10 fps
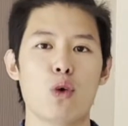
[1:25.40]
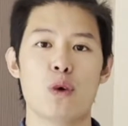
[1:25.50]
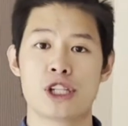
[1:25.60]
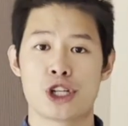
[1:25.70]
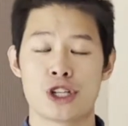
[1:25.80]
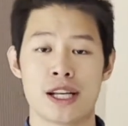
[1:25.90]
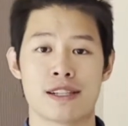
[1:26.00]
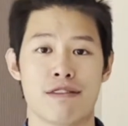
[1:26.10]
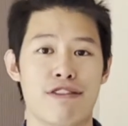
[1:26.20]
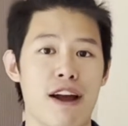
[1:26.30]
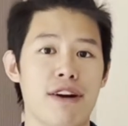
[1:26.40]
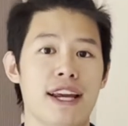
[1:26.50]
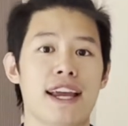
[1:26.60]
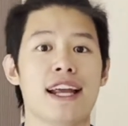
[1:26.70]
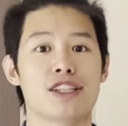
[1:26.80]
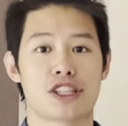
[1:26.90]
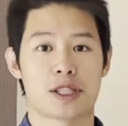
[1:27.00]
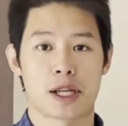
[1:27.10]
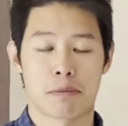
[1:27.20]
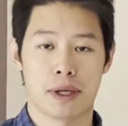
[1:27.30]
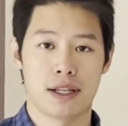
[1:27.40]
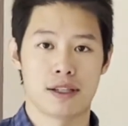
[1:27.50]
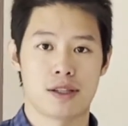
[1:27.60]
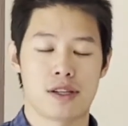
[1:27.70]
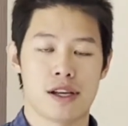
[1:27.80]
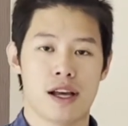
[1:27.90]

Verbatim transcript: Wizard is a very interesting piece.